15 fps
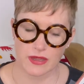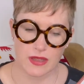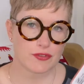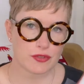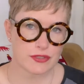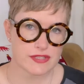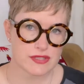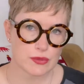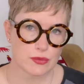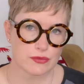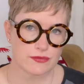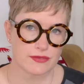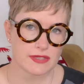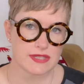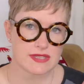for the sole
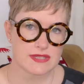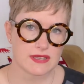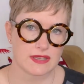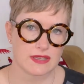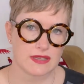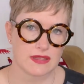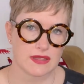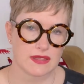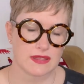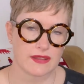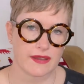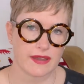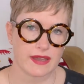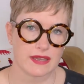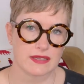reason
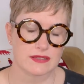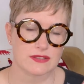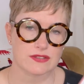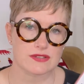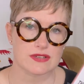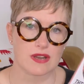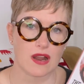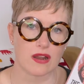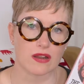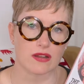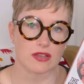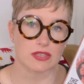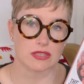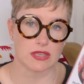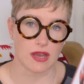that there are
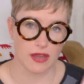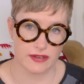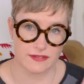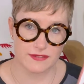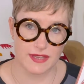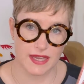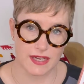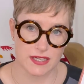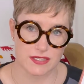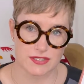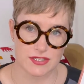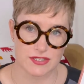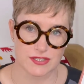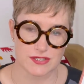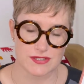a lot of
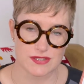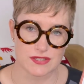characters